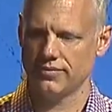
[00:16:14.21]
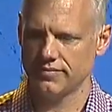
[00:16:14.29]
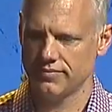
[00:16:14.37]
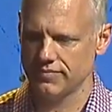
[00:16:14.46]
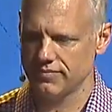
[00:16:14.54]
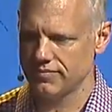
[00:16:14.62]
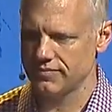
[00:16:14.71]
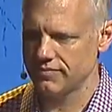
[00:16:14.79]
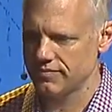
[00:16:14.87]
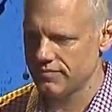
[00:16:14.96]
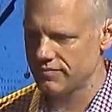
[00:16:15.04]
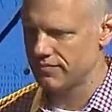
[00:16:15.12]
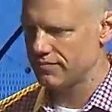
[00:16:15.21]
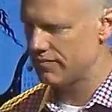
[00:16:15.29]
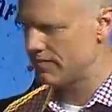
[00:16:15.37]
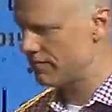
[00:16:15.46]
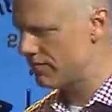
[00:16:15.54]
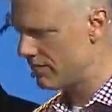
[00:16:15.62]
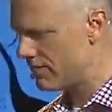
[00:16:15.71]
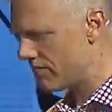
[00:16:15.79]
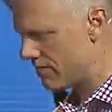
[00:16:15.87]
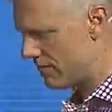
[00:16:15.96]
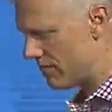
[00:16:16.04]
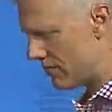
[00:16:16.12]

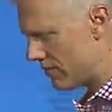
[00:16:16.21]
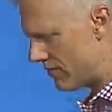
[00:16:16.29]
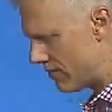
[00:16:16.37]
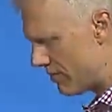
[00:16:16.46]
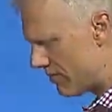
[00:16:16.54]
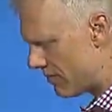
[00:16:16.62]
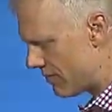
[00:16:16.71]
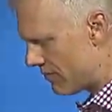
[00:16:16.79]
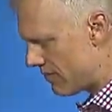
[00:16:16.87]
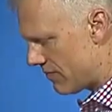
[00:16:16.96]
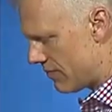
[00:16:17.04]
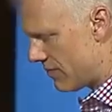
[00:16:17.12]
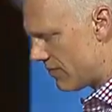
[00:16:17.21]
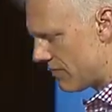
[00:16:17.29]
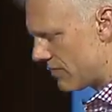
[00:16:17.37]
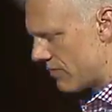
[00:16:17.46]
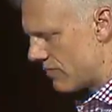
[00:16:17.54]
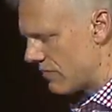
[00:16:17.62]
No one is speaking in this clip.